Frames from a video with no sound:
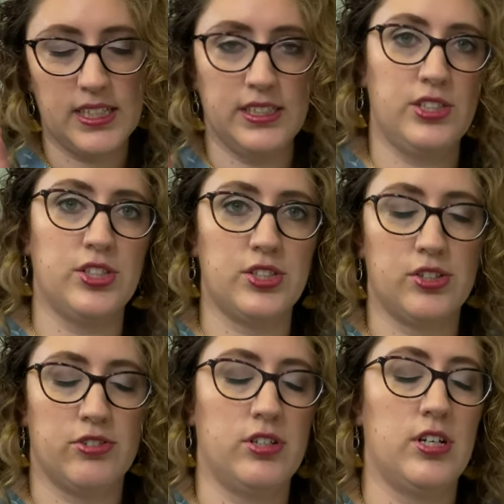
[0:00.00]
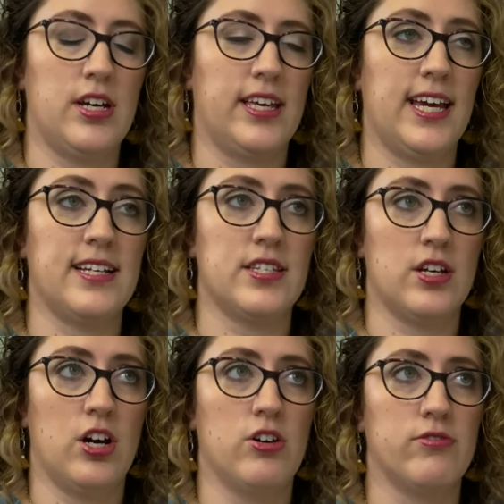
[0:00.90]
it's just a case
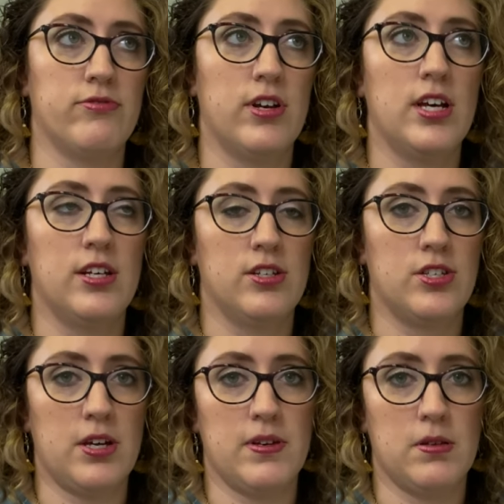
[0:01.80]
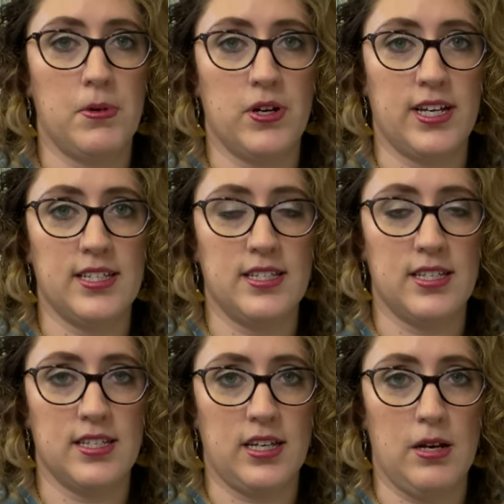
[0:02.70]
of sewing the pockets to the
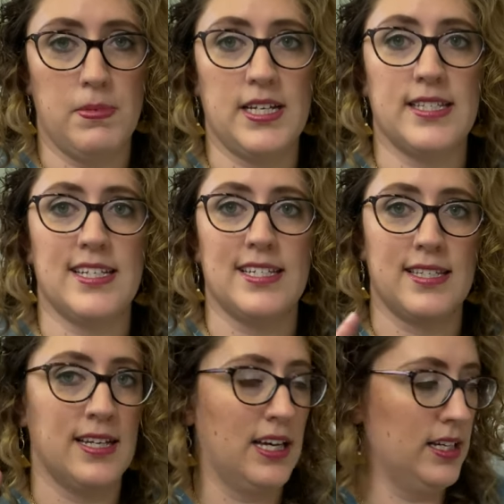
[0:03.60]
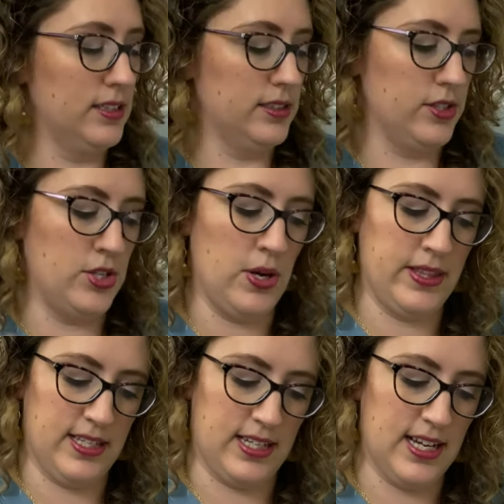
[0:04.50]
skirt pieces, sewing
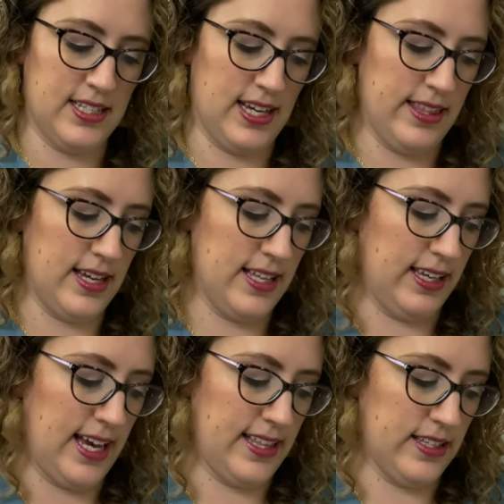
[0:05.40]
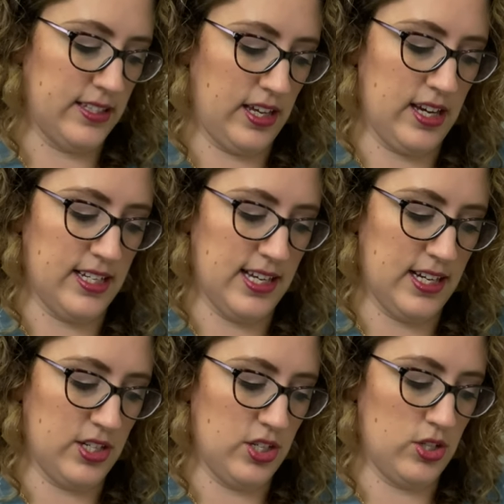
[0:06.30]
the skirt together and getting the skirt
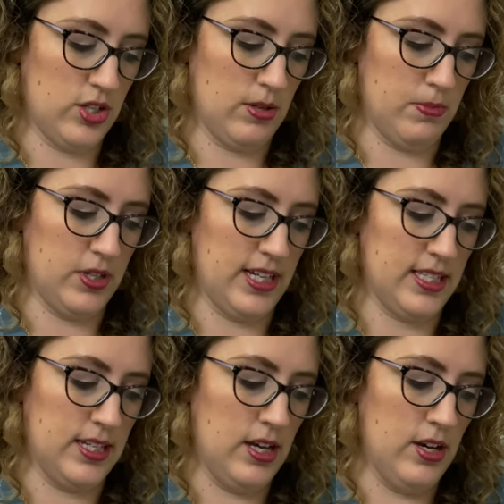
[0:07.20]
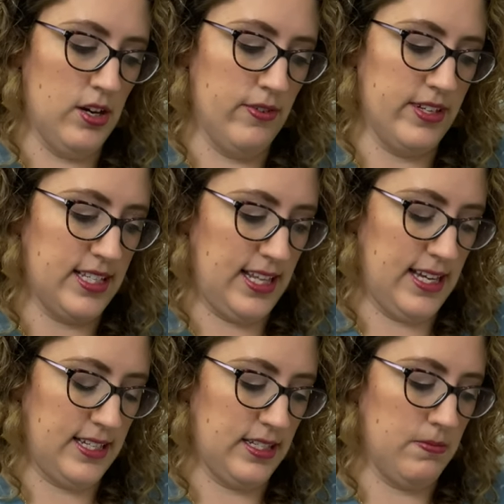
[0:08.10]
attached to the bodice. Obviously
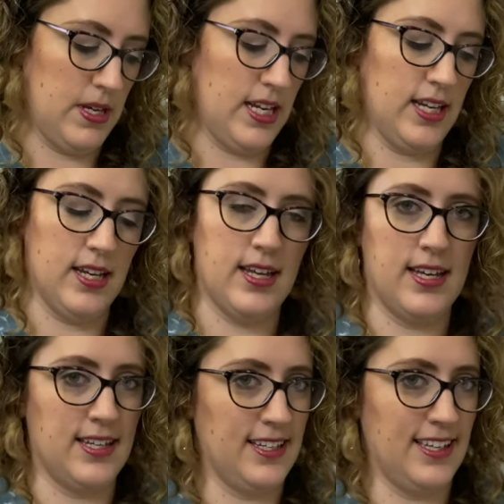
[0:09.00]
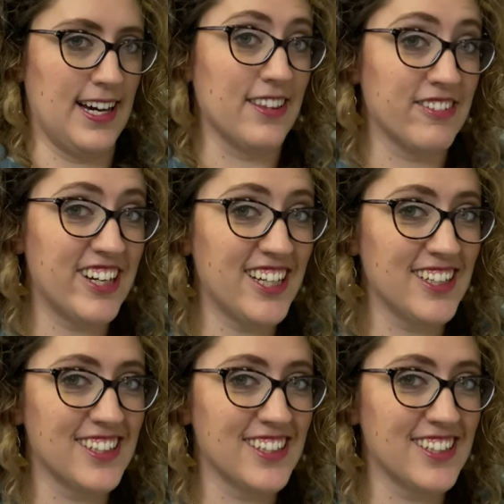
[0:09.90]
that does mean gathering,